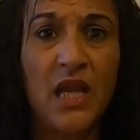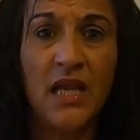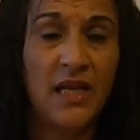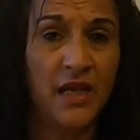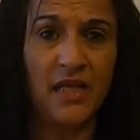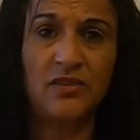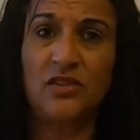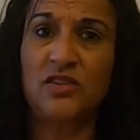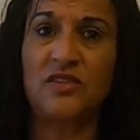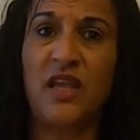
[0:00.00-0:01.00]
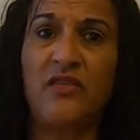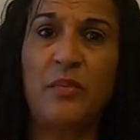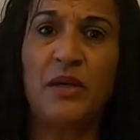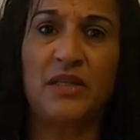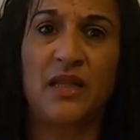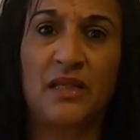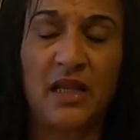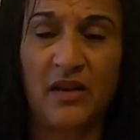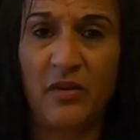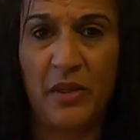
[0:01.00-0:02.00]
Now, that's not to say everybody's like
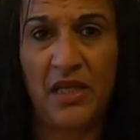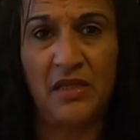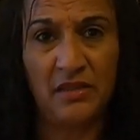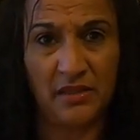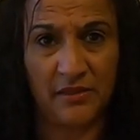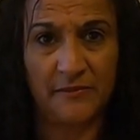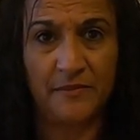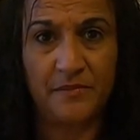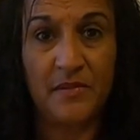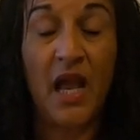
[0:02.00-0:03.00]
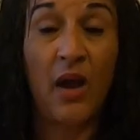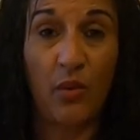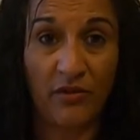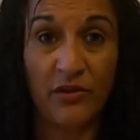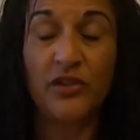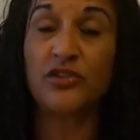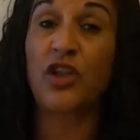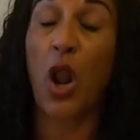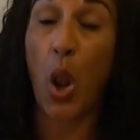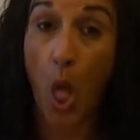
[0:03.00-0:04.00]
that. Everybody isn't. However, there's
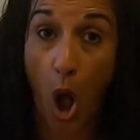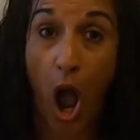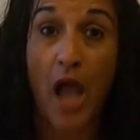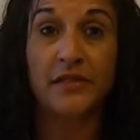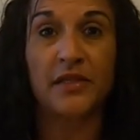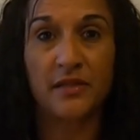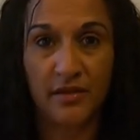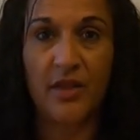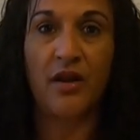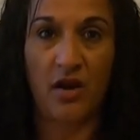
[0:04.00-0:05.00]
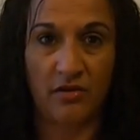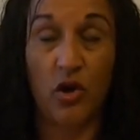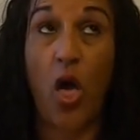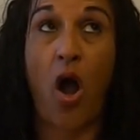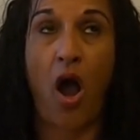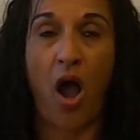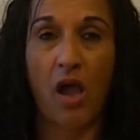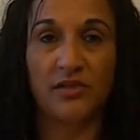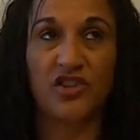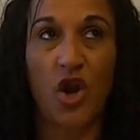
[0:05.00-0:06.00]
a lot that are.
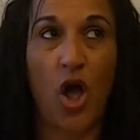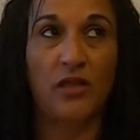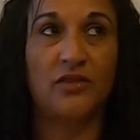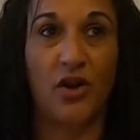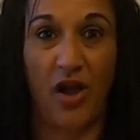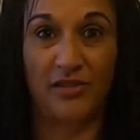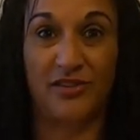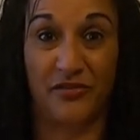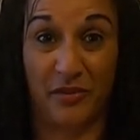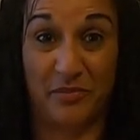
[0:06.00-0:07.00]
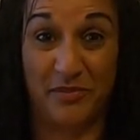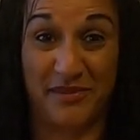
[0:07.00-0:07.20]
Lots and lots of them.